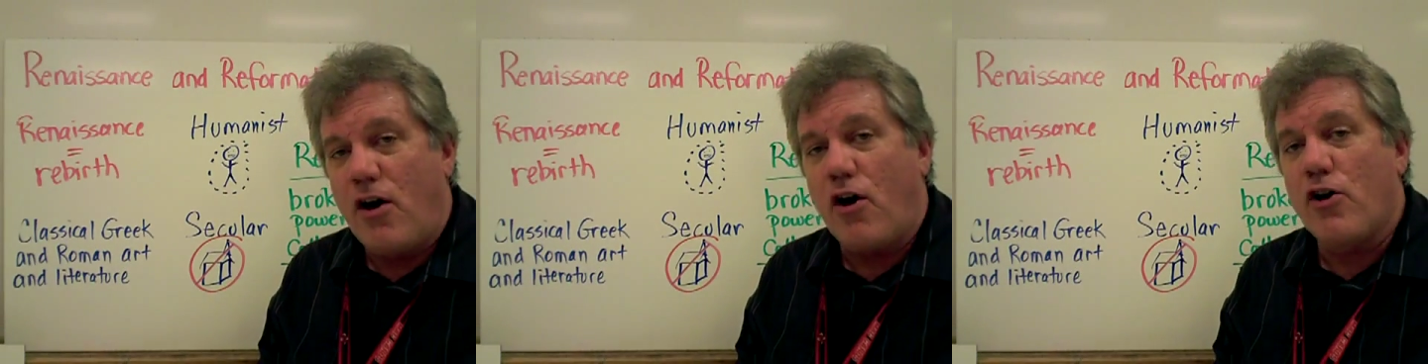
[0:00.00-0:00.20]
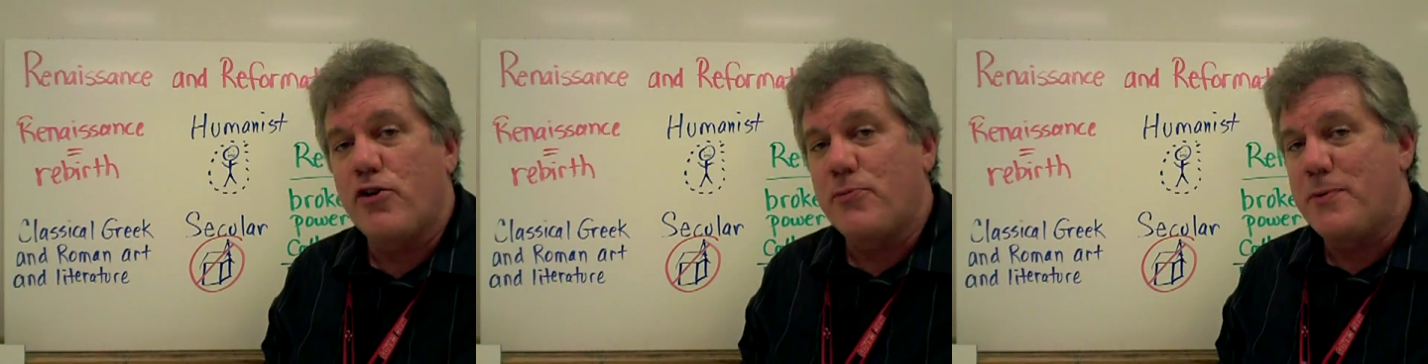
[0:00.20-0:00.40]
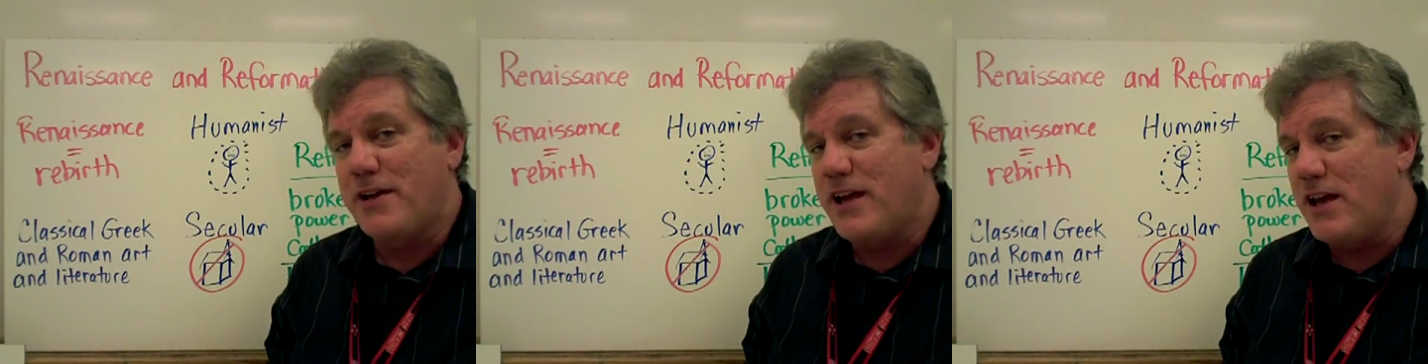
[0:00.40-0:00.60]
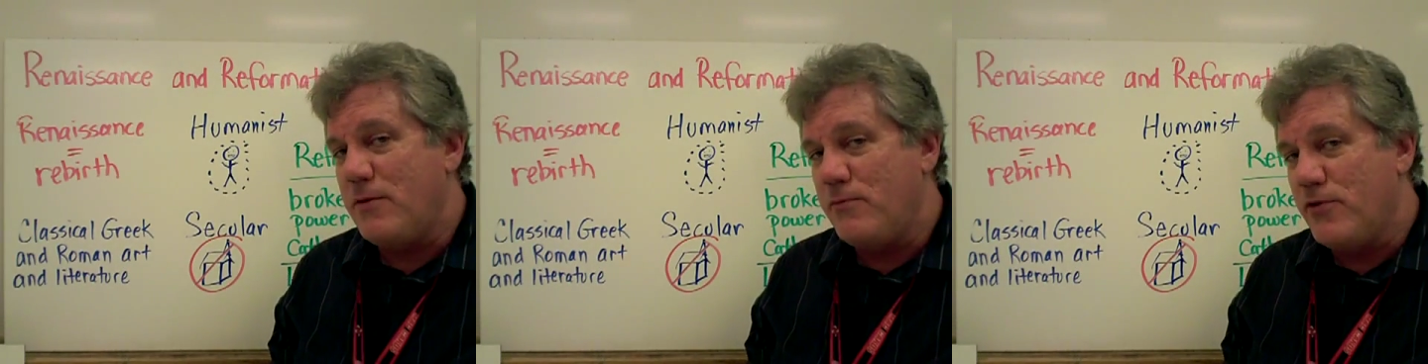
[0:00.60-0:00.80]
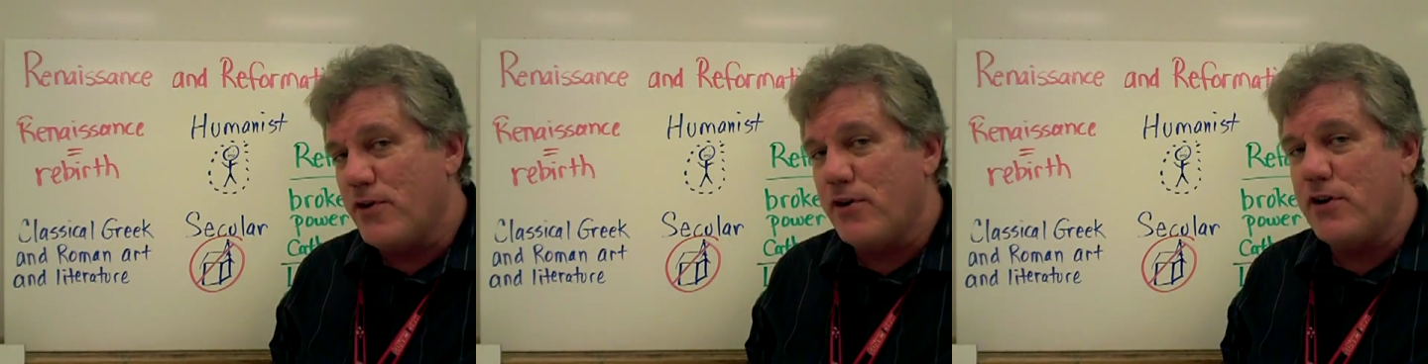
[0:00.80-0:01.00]
Art
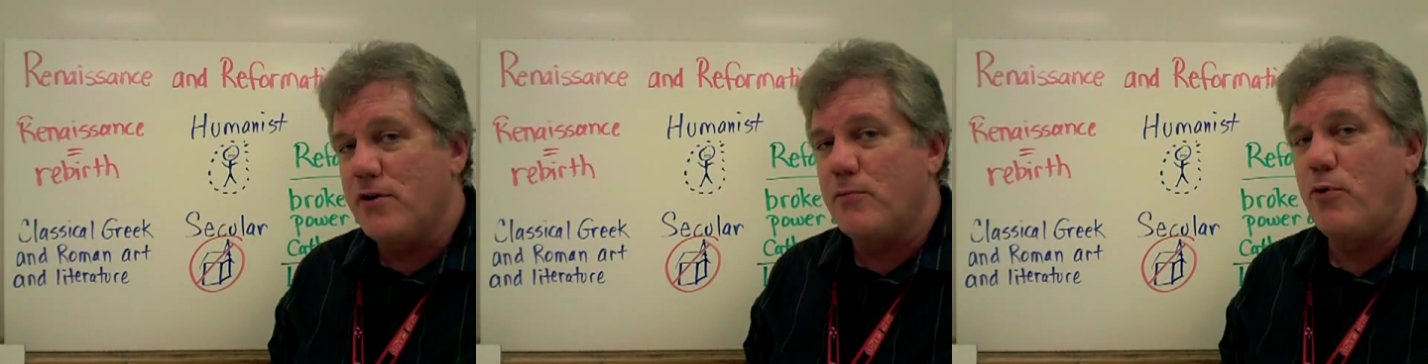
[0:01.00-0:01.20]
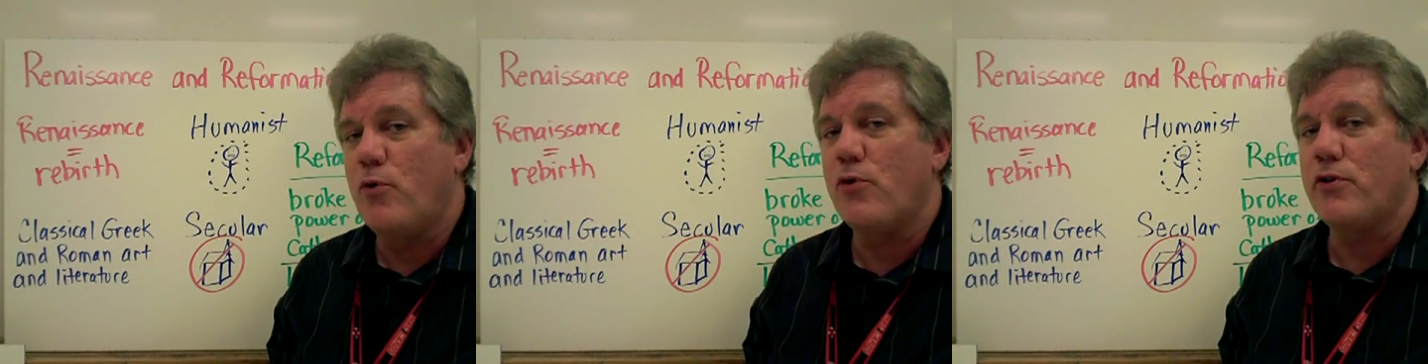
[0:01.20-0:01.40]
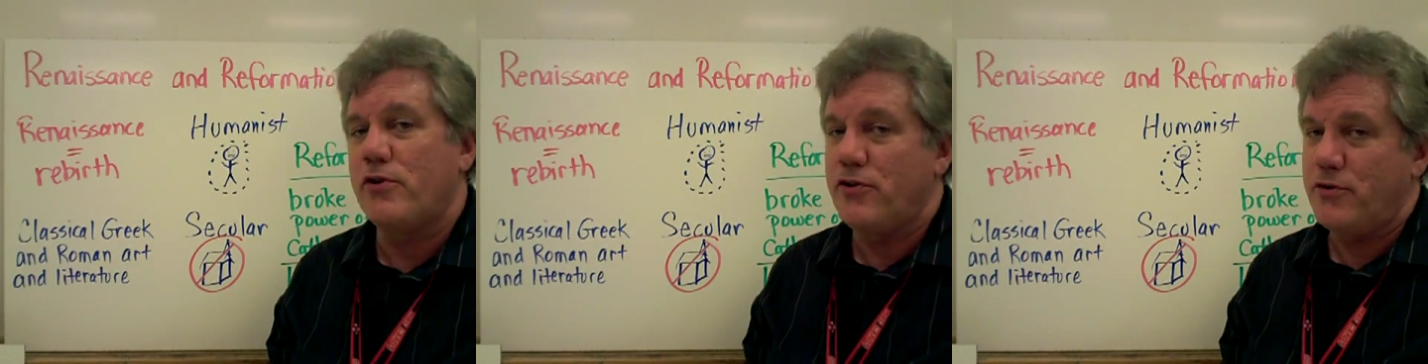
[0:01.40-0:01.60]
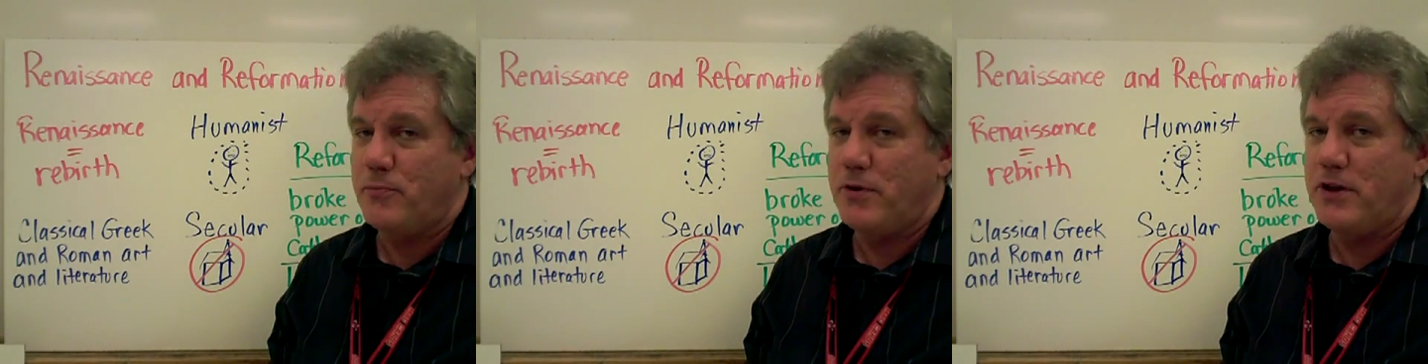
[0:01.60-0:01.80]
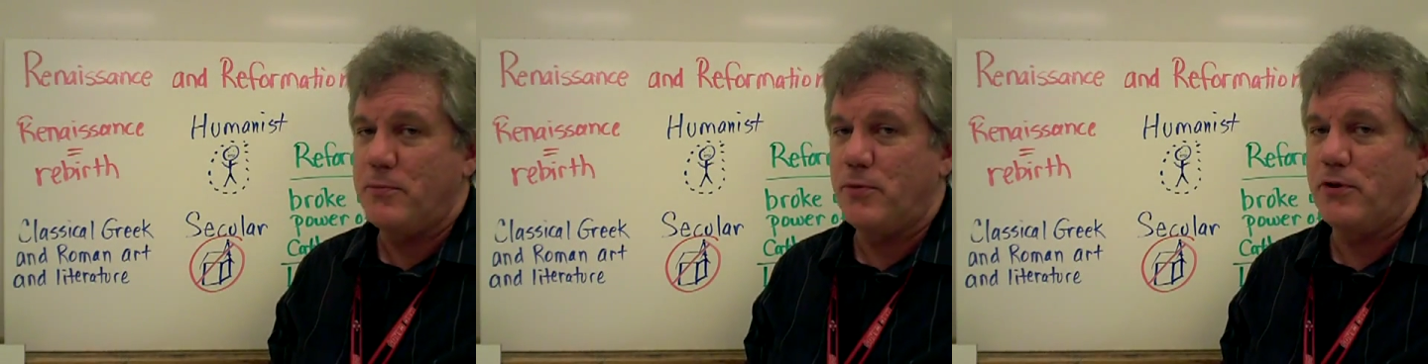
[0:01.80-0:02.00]
became very important to
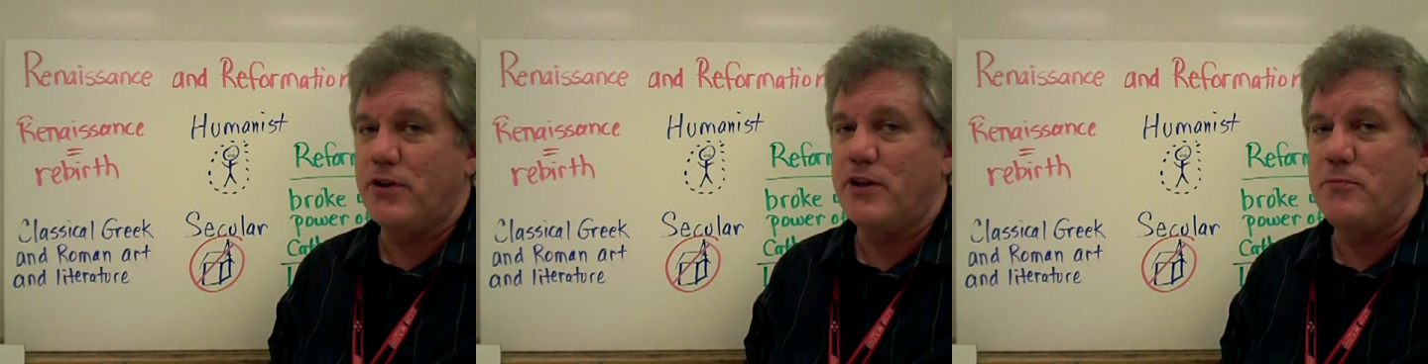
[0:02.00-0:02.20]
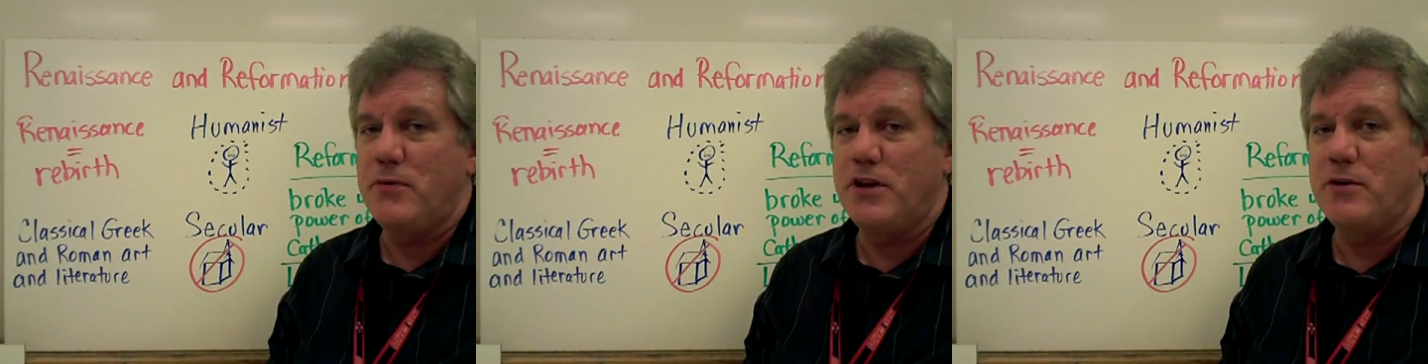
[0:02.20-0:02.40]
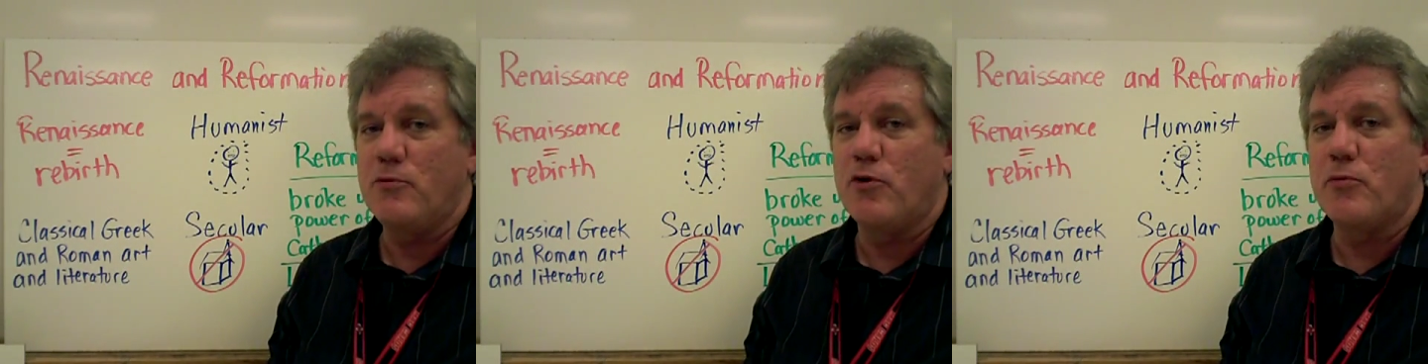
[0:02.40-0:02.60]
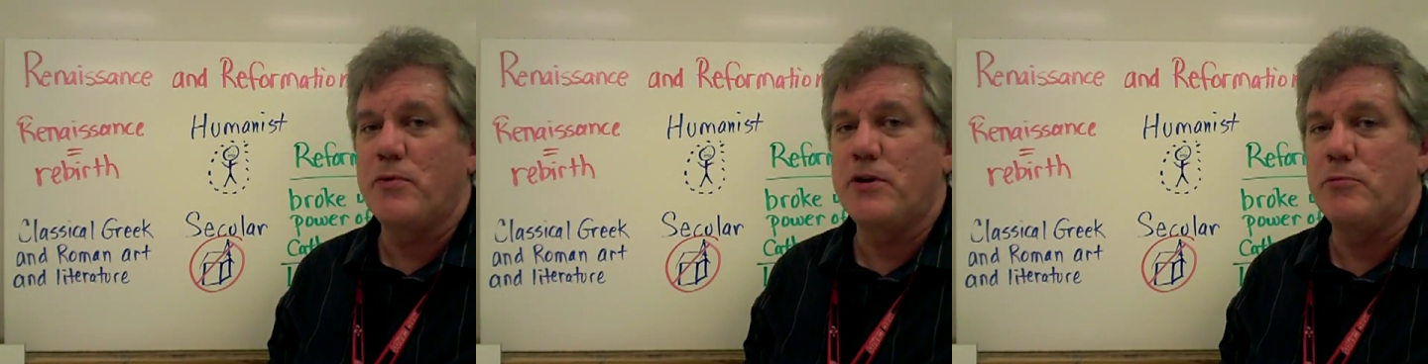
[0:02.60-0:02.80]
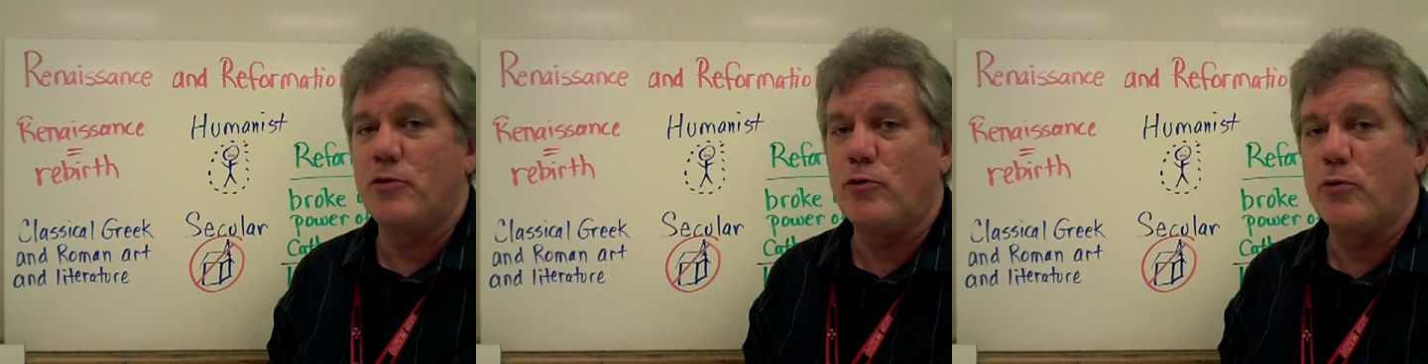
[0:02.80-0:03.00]
people, and many more
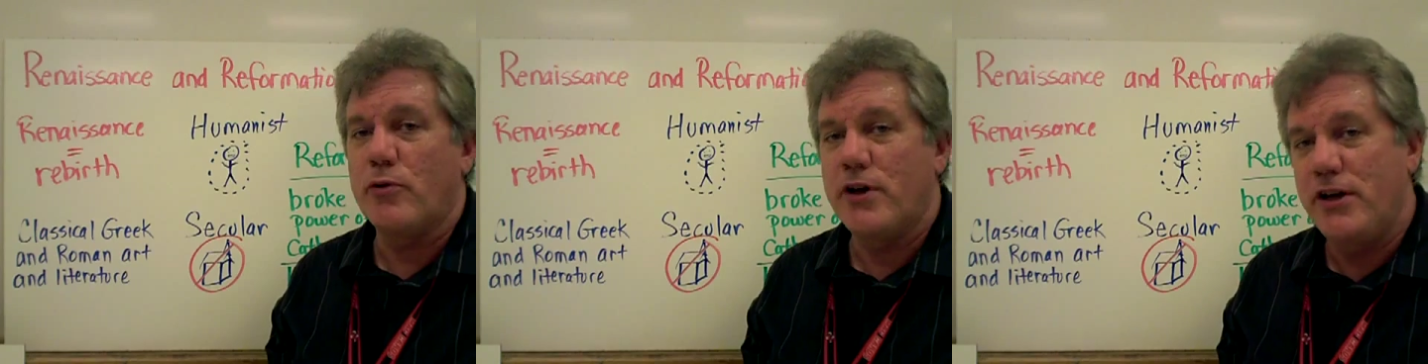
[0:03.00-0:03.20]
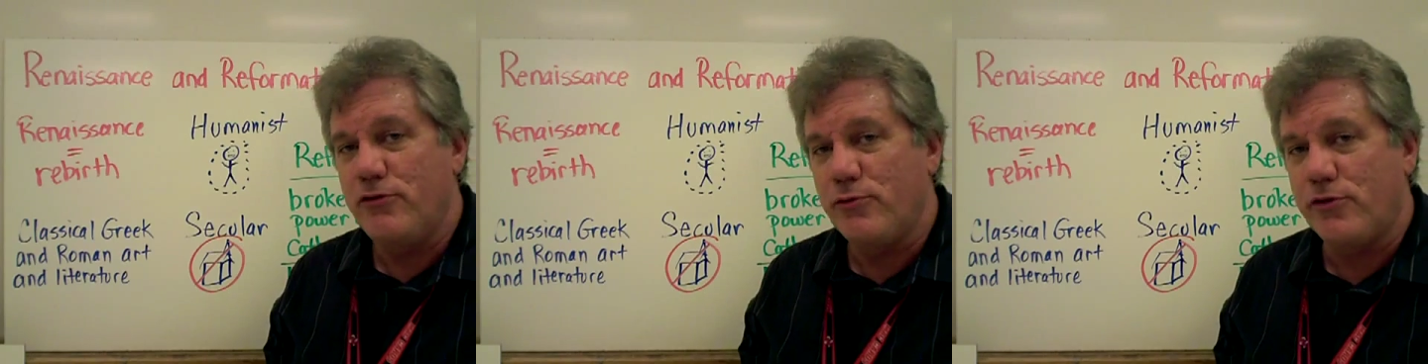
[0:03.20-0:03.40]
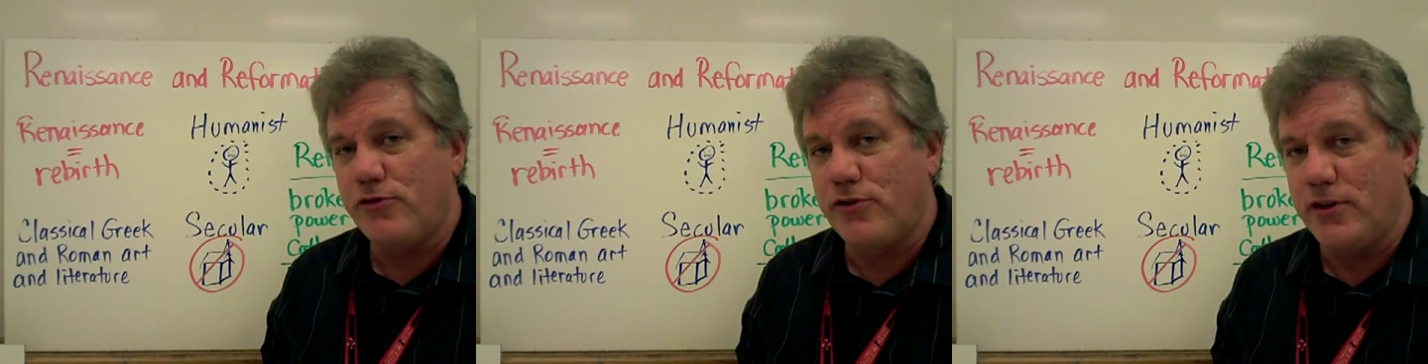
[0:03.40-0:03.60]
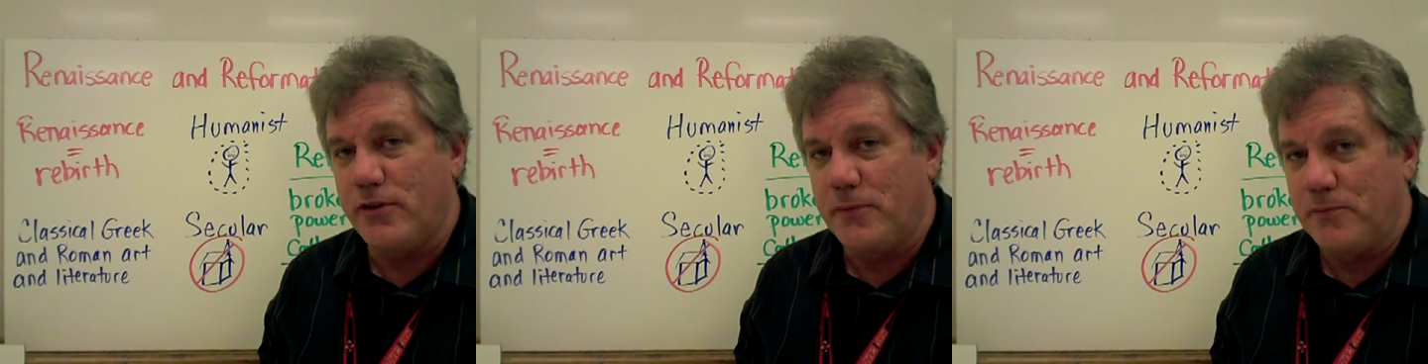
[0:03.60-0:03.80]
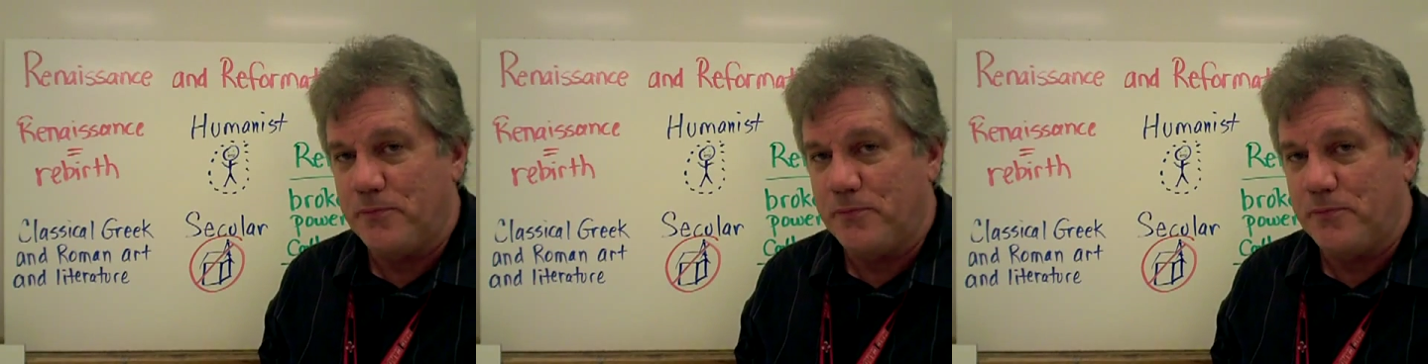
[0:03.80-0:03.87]
people were interested.